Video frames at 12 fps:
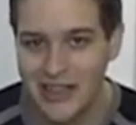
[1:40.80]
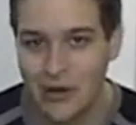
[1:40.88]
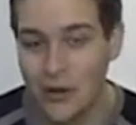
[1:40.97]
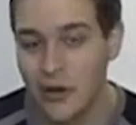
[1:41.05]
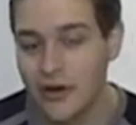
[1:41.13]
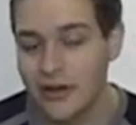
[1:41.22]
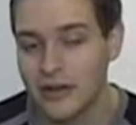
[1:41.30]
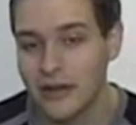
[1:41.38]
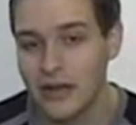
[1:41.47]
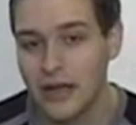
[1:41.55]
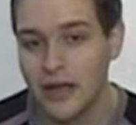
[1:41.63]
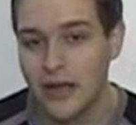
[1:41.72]
or
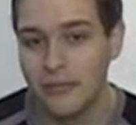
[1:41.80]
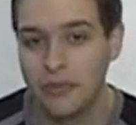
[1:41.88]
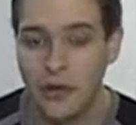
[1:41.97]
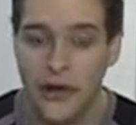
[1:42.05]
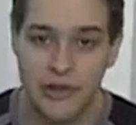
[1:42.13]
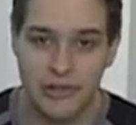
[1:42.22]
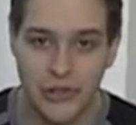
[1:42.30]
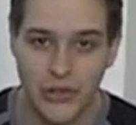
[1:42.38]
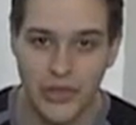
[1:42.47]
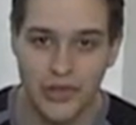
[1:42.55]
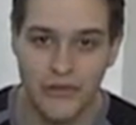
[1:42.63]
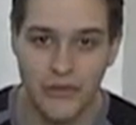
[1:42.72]
blow out a
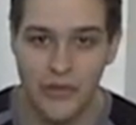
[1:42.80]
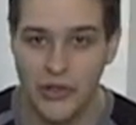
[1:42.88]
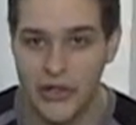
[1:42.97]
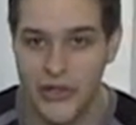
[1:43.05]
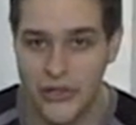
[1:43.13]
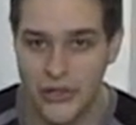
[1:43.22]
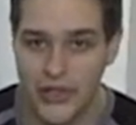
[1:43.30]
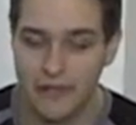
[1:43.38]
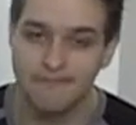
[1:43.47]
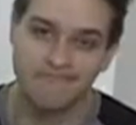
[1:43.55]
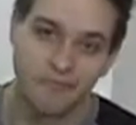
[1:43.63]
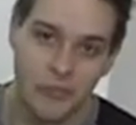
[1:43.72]
joint. If you blow out a joint,
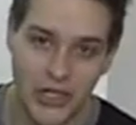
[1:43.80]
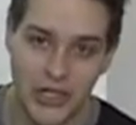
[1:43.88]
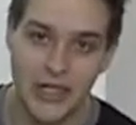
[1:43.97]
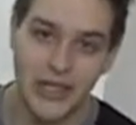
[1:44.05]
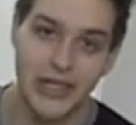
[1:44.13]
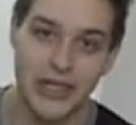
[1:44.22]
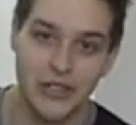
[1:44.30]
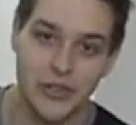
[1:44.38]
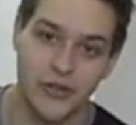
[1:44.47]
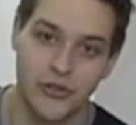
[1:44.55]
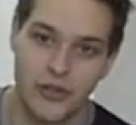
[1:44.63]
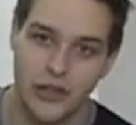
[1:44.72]
you're going to need to get
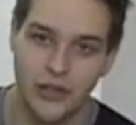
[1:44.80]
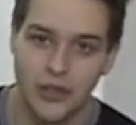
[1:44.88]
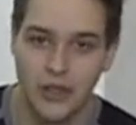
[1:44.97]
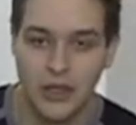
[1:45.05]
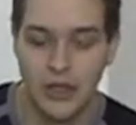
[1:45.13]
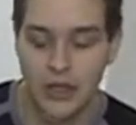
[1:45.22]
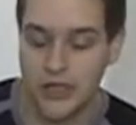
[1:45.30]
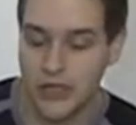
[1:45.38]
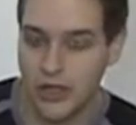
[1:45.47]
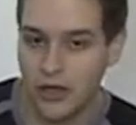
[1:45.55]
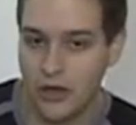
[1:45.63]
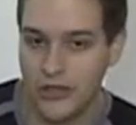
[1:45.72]
surgery.
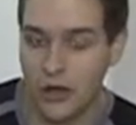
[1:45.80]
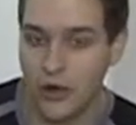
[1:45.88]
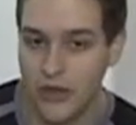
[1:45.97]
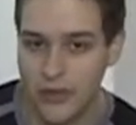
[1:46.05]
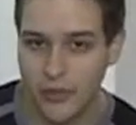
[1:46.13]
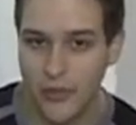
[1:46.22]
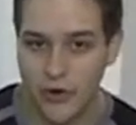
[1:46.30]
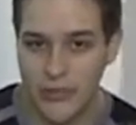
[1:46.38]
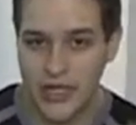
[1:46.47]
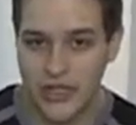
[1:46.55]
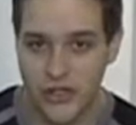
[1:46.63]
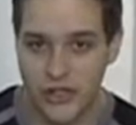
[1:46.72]
So it's always important to
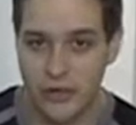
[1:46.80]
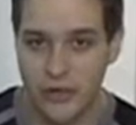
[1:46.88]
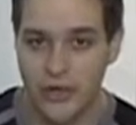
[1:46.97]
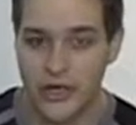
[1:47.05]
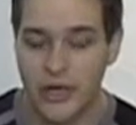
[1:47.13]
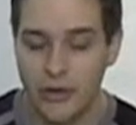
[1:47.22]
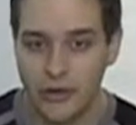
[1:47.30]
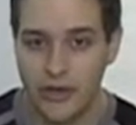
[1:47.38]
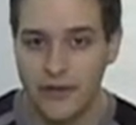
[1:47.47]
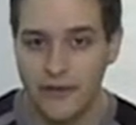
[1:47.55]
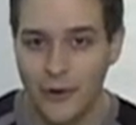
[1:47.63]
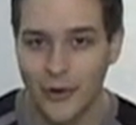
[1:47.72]
make sure that we work out with
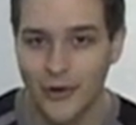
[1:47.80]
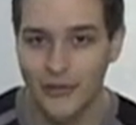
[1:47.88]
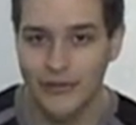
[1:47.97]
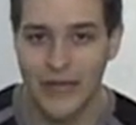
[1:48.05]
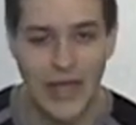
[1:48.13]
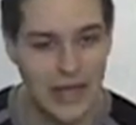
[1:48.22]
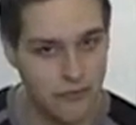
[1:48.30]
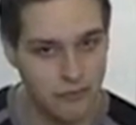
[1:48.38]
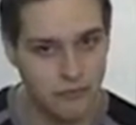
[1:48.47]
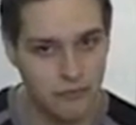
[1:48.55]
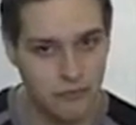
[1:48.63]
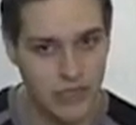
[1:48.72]
great form and
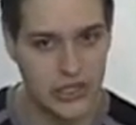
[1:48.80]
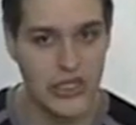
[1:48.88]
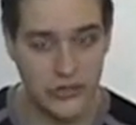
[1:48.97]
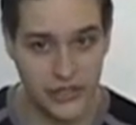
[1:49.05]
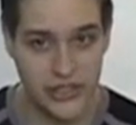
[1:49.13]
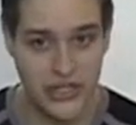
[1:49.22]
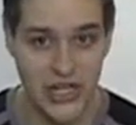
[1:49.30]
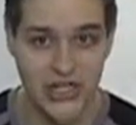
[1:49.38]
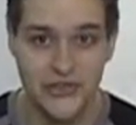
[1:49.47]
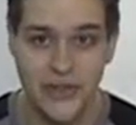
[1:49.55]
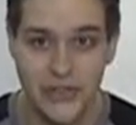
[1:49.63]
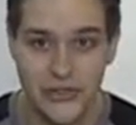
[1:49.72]
with decreased chance
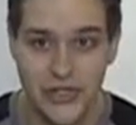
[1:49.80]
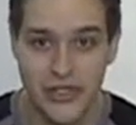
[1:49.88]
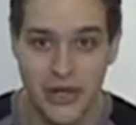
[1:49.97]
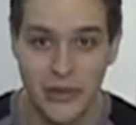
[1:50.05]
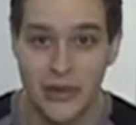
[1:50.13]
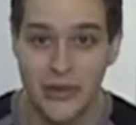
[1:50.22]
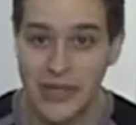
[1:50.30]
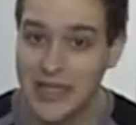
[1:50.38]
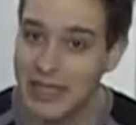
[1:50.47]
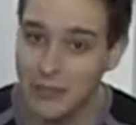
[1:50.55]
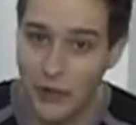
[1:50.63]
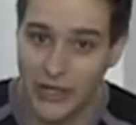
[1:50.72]
of injury, so that way we can
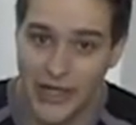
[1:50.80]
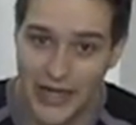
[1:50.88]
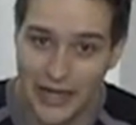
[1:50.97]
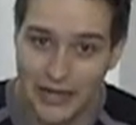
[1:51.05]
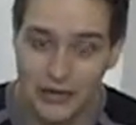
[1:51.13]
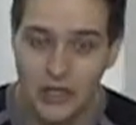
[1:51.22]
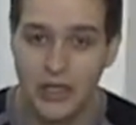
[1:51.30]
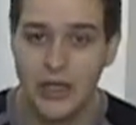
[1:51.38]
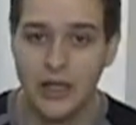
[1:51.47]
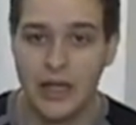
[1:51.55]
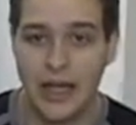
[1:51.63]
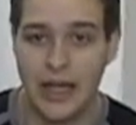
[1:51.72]
keep working out
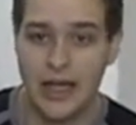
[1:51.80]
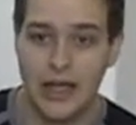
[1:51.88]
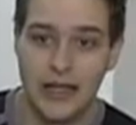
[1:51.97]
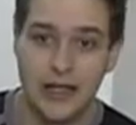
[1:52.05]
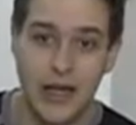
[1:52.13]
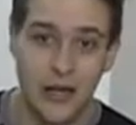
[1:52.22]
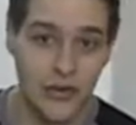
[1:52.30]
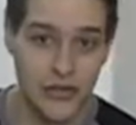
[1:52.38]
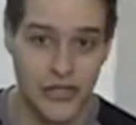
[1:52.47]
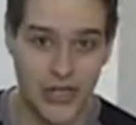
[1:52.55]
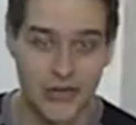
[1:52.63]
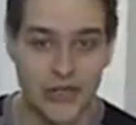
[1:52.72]
and not hurt
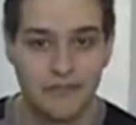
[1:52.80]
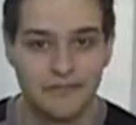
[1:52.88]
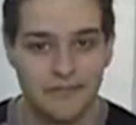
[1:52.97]
ourselves.